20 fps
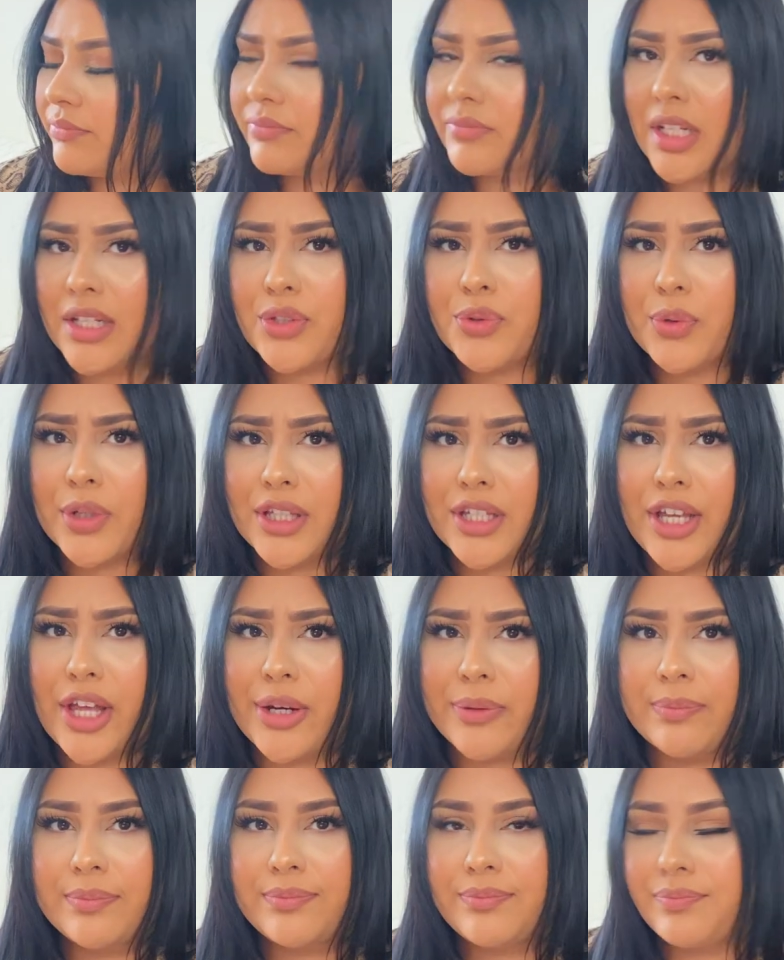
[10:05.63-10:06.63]
That's really
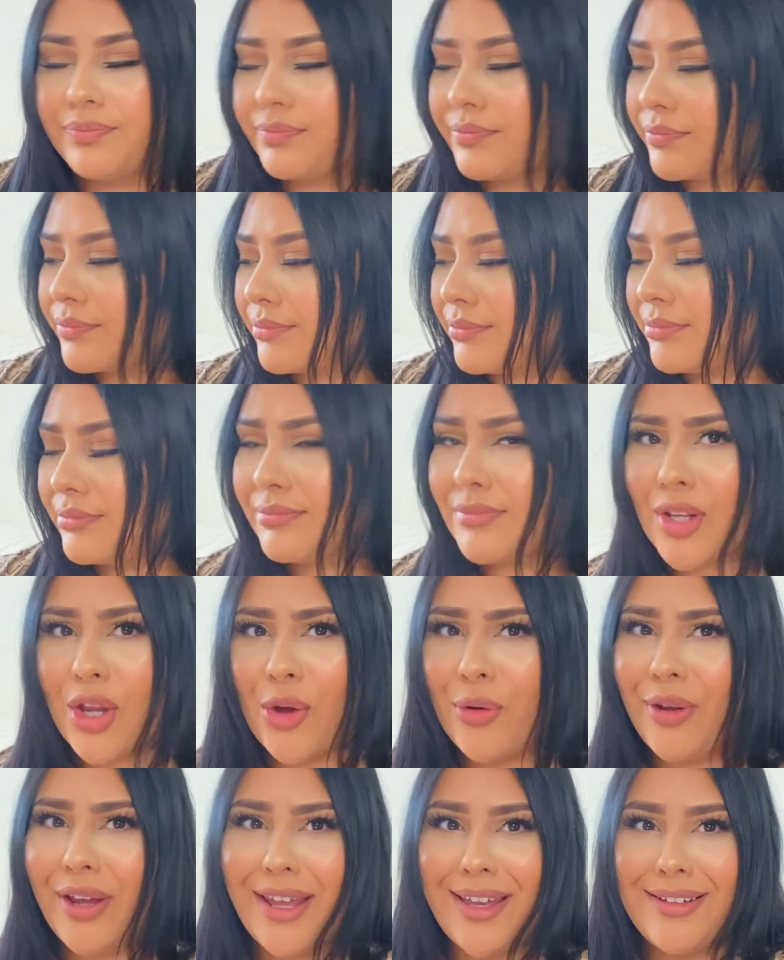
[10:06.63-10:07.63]
good.
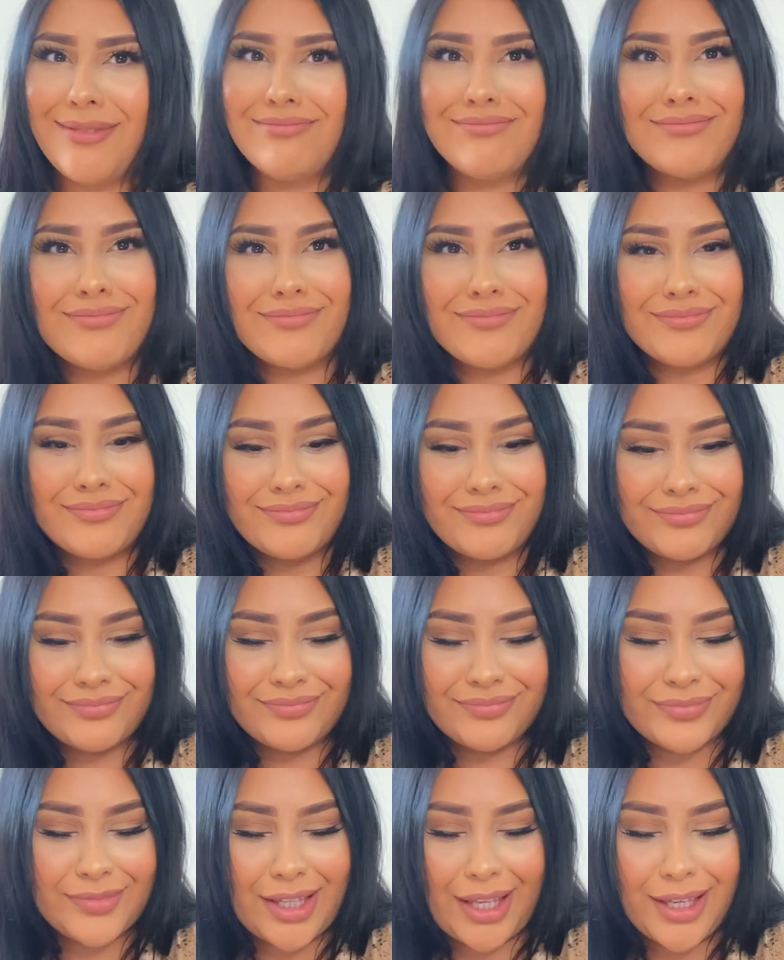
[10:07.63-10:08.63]
Okay.
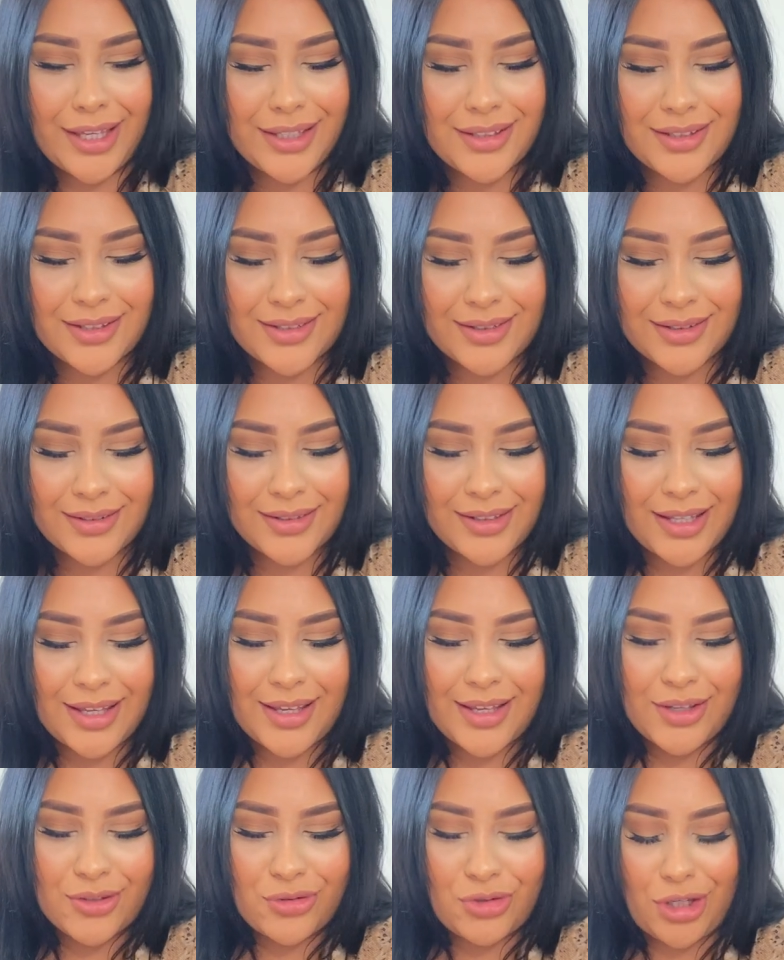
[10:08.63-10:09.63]
Thanks,
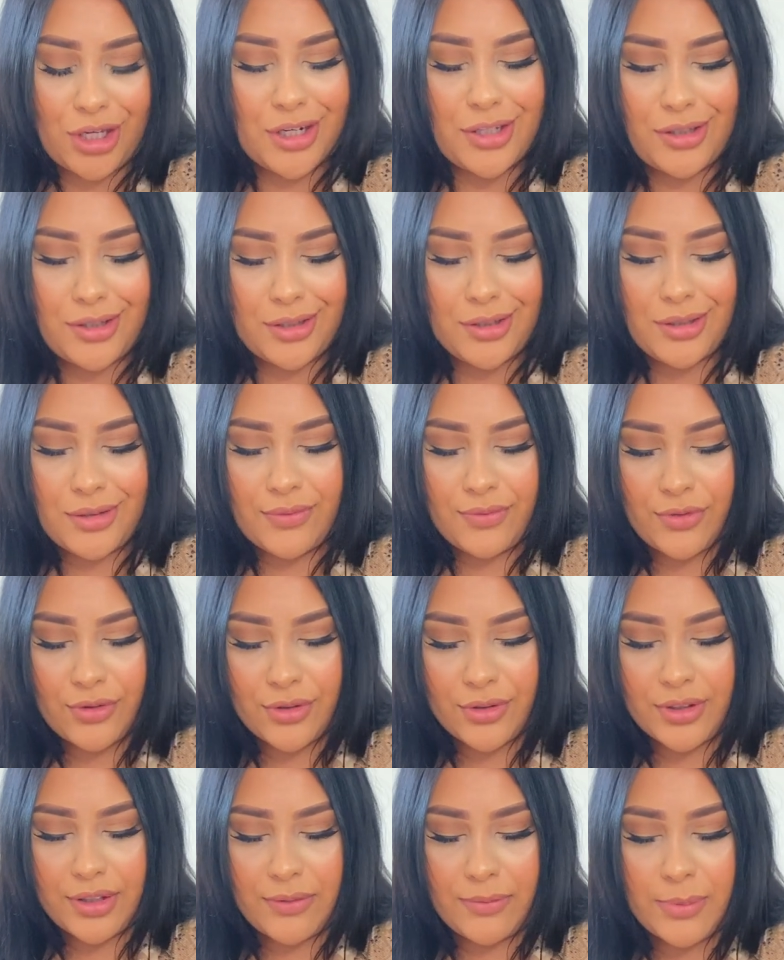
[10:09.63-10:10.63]
Genesis, for
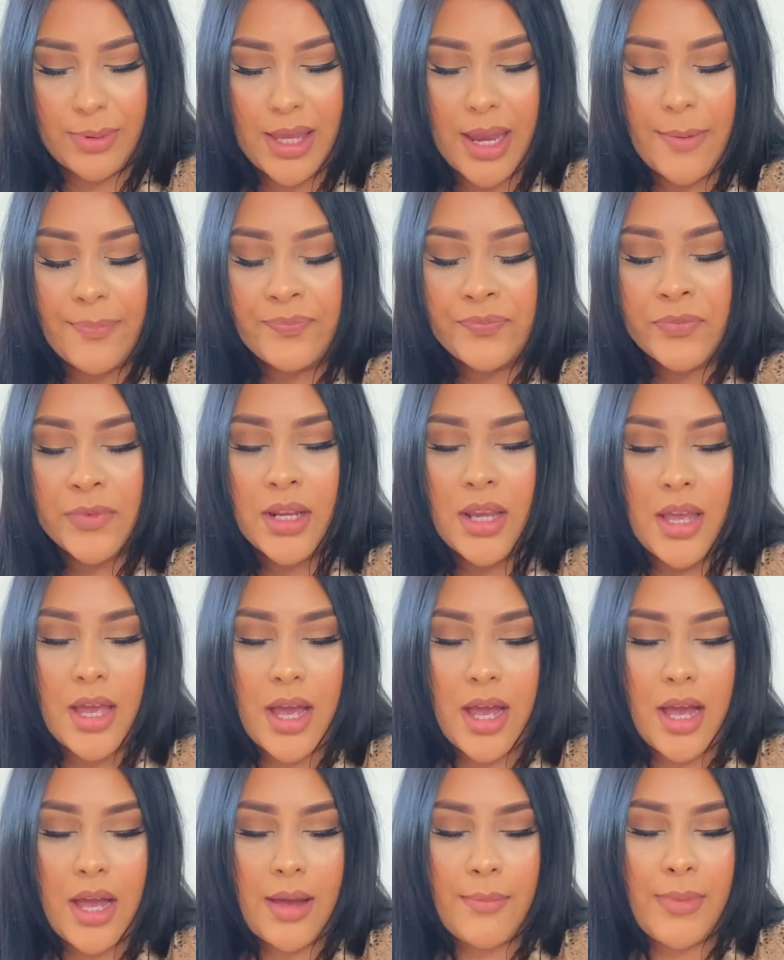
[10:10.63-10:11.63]
giving that.
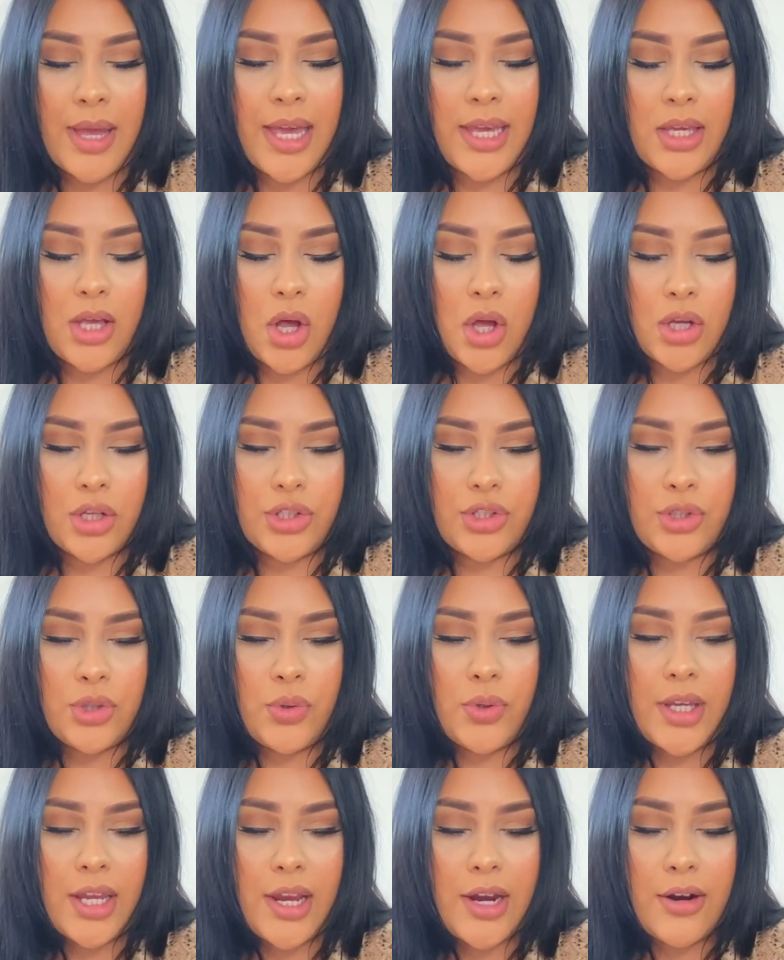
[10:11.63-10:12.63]
Um, I also
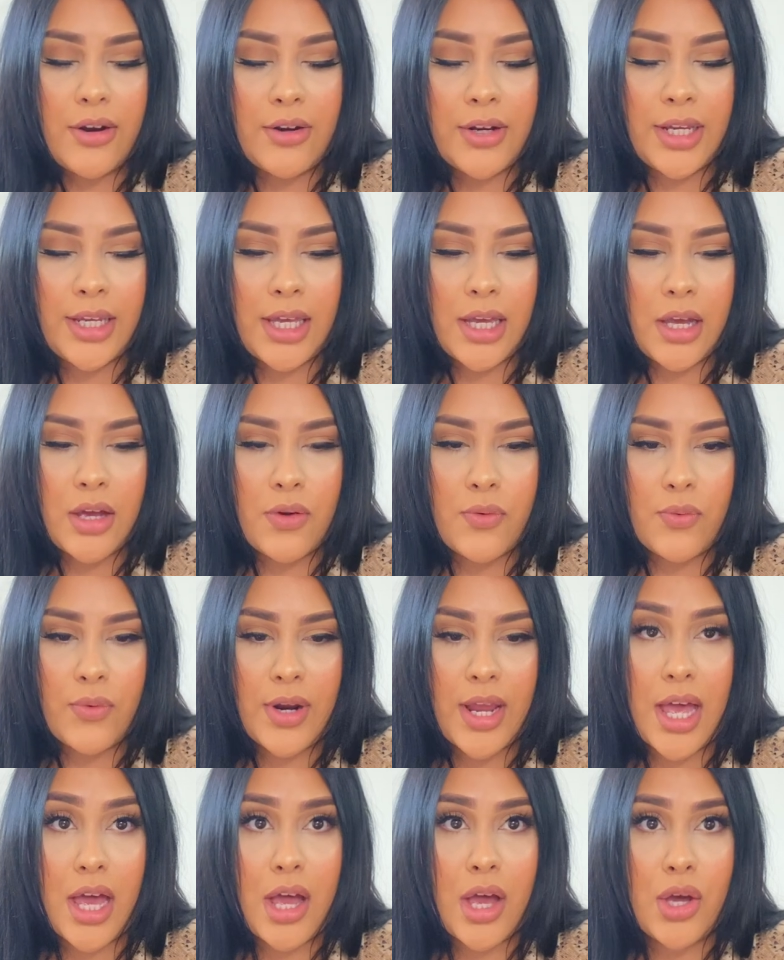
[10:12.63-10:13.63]
carry
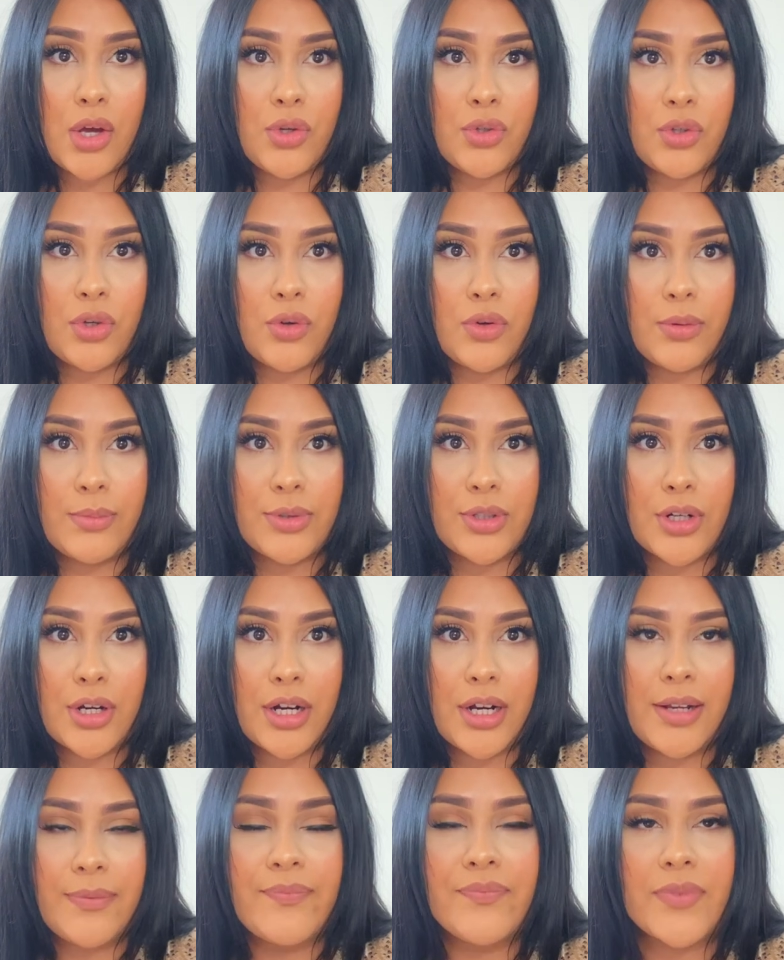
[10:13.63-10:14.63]
around, oh, I'm
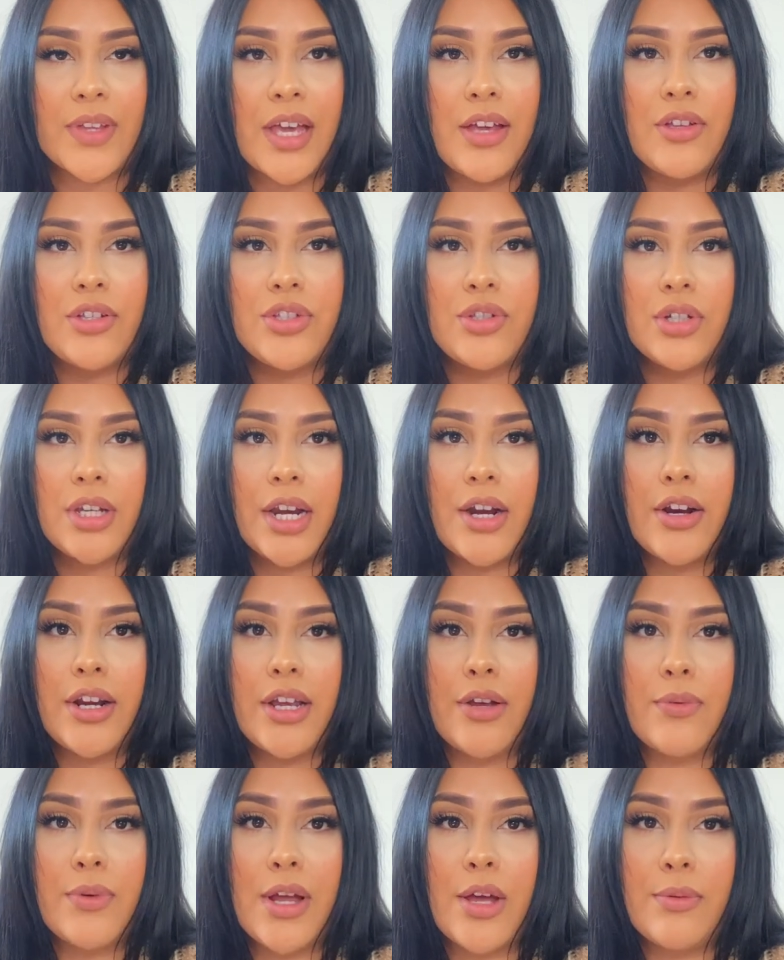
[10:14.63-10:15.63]
sorry. I also carry
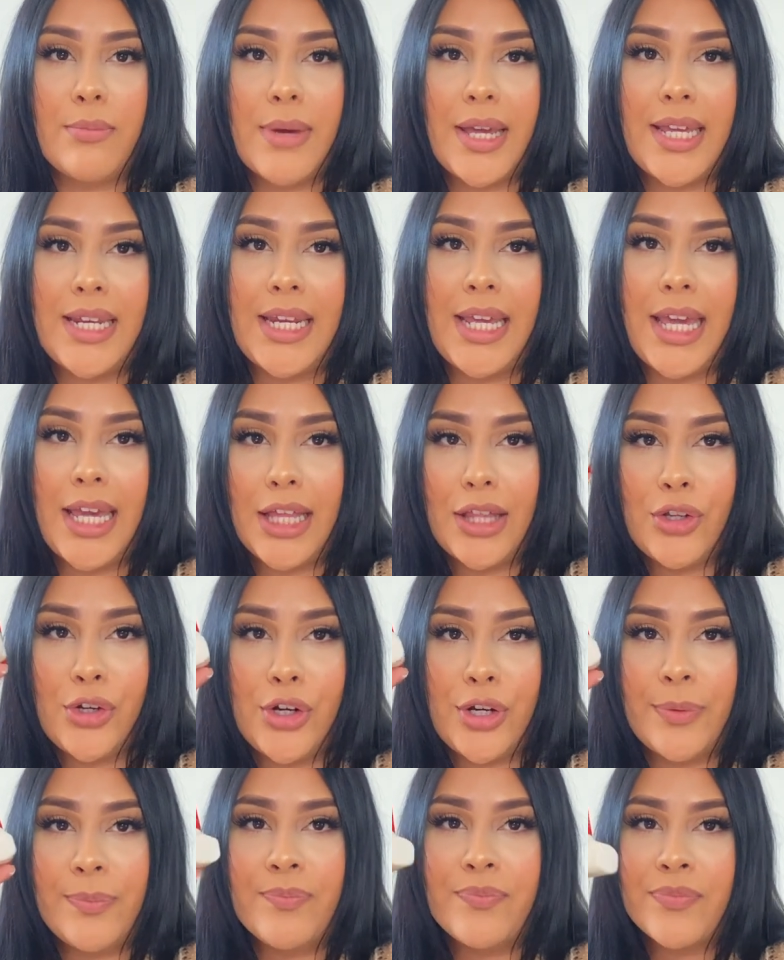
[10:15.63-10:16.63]
around my
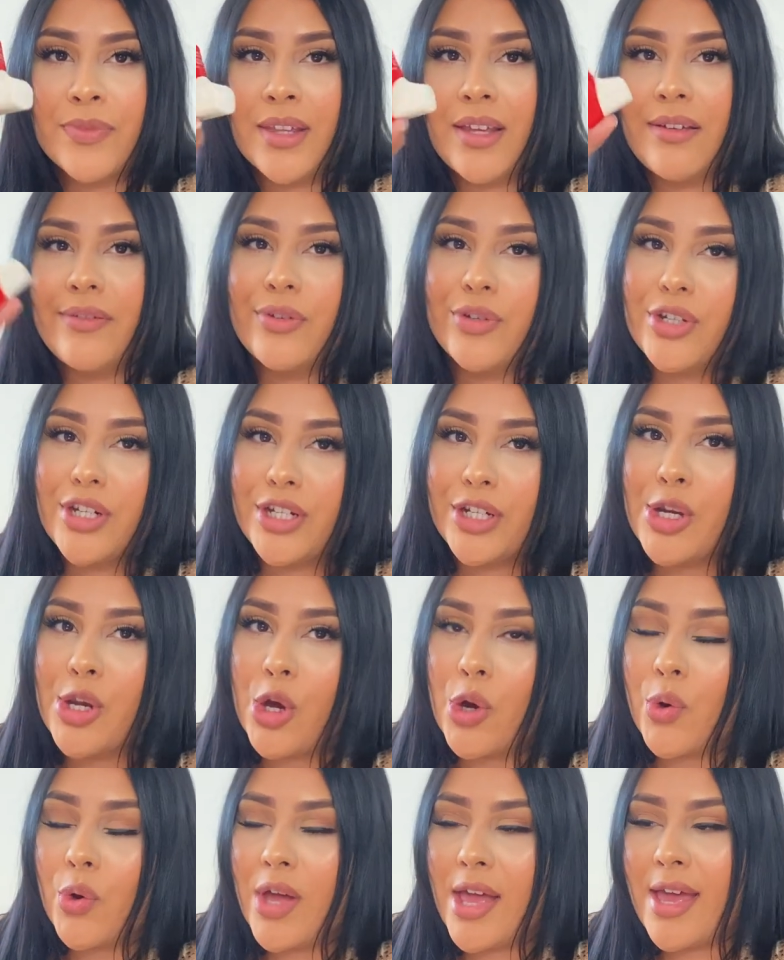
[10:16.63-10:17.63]
inhaler. If you didn't
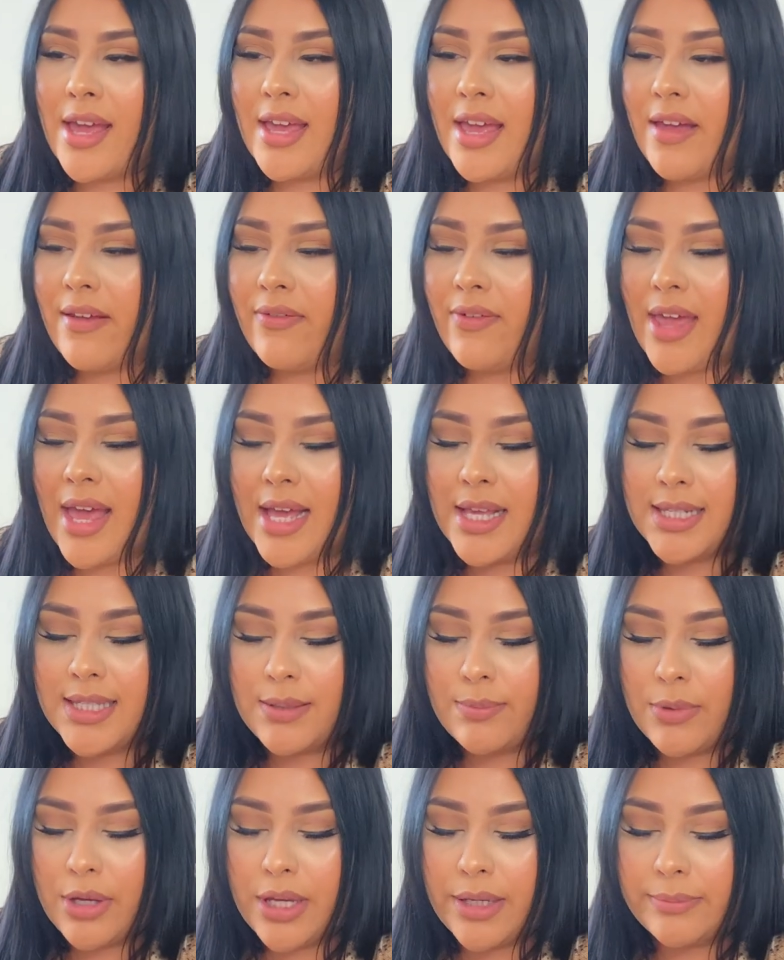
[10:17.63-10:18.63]
know, I have
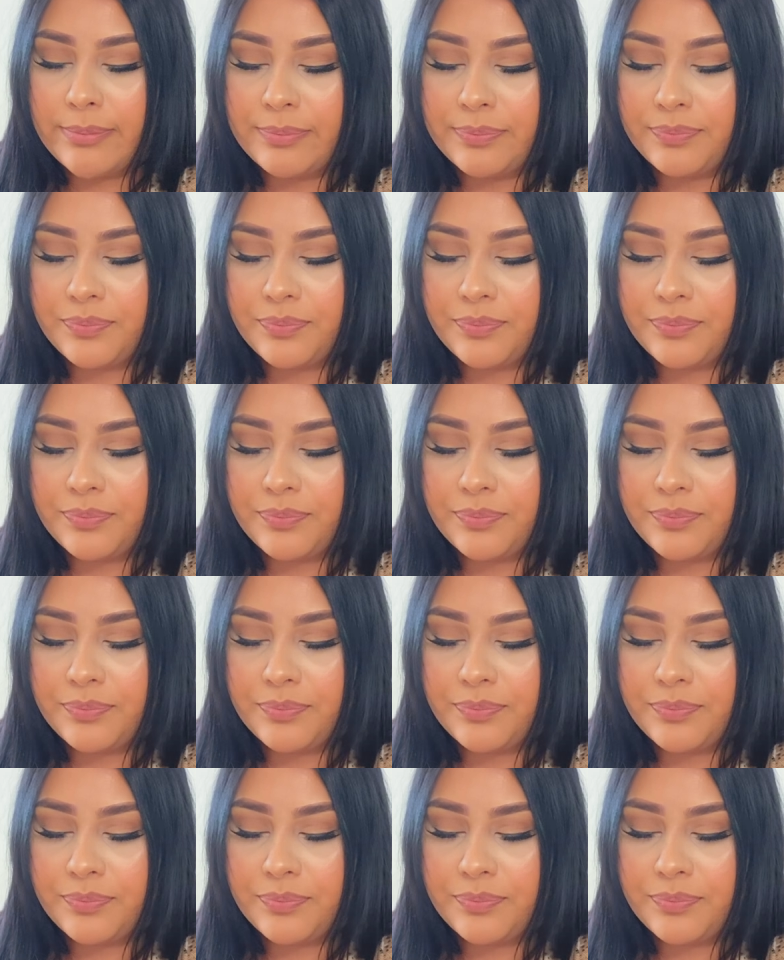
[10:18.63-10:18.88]
asthma.